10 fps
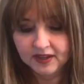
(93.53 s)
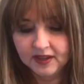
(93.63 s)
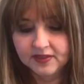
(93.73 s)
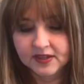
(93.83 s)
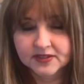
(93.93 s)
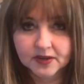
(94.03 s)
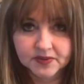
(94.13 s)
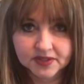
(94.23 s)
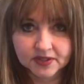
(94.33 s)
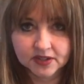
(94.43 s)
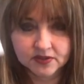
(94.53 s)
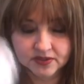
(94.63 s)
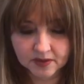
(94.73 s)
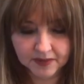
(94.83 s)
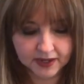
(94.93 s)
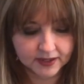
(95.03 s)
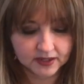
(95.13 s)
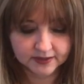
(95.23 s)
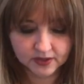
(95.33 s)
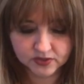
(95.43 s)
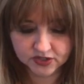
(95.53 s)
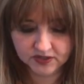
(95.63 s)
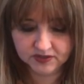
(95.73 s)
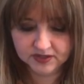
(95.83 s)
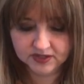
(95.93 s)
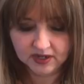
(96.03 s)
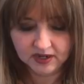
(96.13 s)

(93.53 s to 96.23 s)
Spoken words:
And these I was going to use on my lotions.